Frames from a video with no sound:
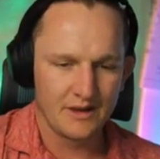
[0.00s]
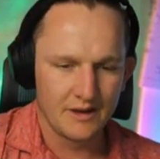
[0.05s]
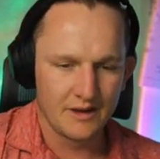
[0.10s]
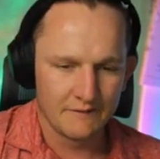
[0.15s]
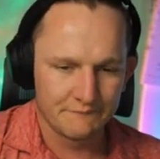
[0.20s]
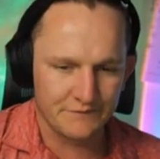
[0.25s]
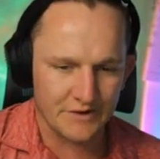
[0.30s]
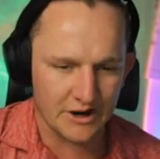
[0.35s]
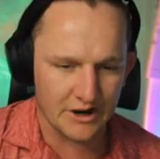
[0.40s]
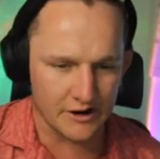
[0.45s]

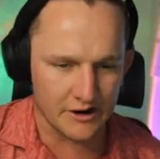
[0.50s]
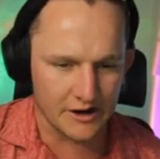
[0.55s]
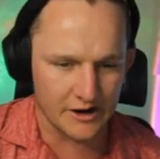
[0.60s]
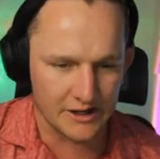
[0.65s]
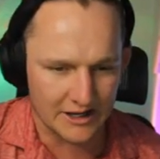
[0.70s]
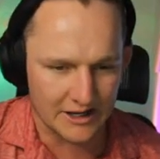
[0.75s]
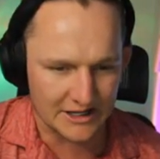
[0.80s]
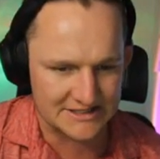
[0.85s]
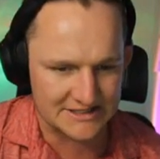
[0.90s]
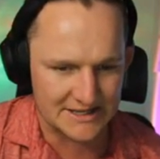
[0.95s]
Very
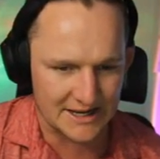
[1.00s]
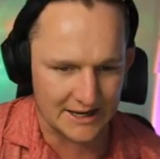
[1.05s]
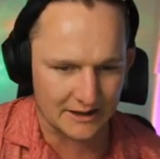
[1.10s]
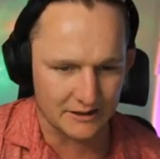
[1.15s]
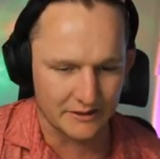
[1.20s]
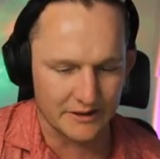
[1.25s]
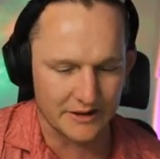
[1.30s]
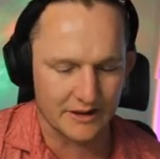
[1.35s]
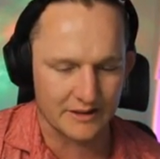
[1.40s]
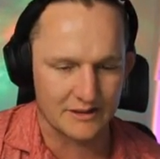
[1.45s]
nice
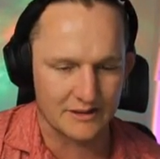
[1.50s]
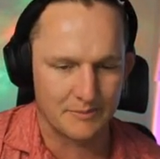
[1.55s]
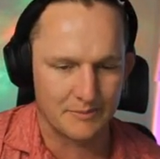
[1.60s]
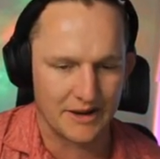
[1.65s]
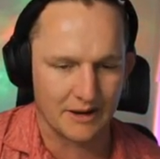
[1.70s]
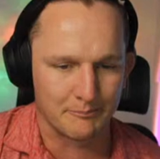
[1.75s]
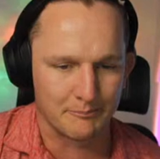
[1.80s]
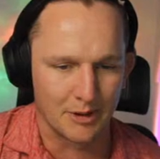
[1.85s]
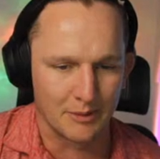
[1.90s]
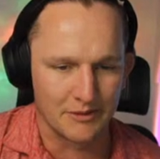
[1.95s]
tackle there at the
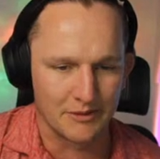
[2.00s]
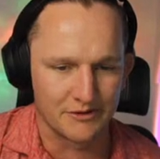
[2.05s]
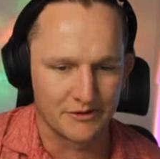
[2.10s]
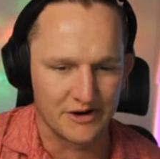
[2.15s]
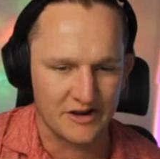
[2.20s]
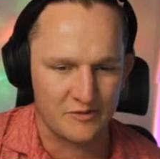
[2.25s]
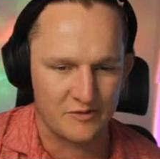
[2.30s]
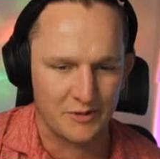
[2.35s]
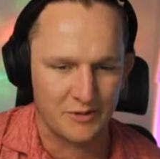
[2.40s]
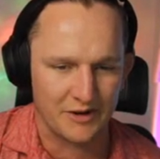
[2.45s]
back. Bobby
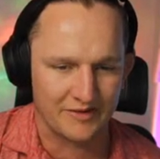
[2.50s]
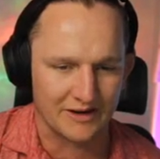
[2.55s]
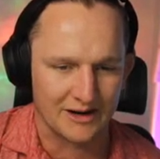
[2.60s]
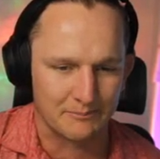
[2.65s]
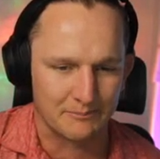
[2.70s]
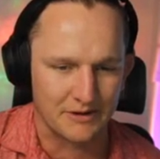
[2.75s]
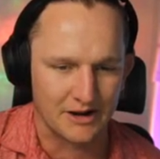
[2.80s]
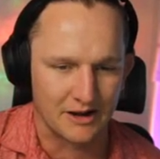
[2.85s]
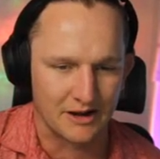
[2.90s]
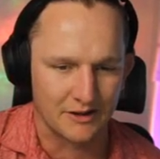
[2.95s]
Reid's picked it
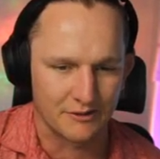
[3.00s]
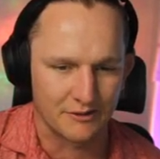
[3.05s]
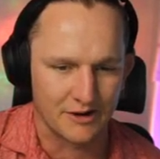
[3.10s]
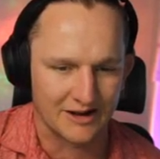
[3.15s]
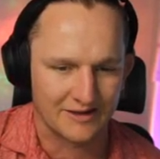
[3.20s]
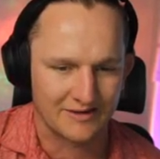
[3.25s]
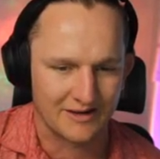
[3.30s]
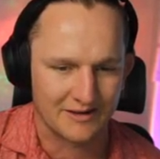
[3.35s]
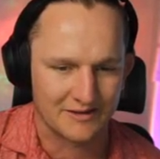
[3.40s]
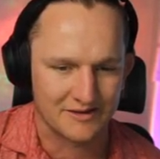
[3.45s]
up now on the
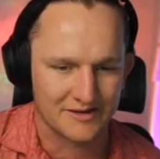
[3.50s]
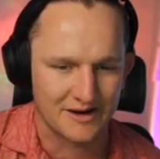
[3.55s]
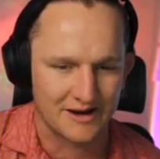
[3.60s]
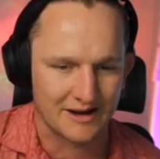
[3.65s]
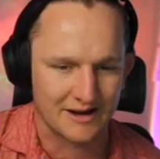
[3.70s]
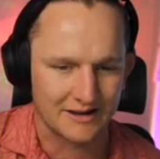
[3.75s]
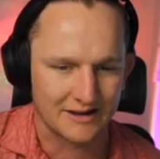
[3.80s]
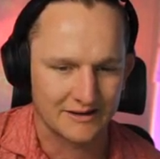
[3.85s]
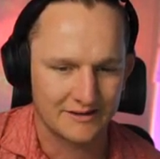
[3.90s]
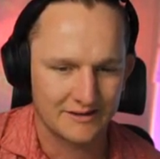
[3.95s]
right-hand side.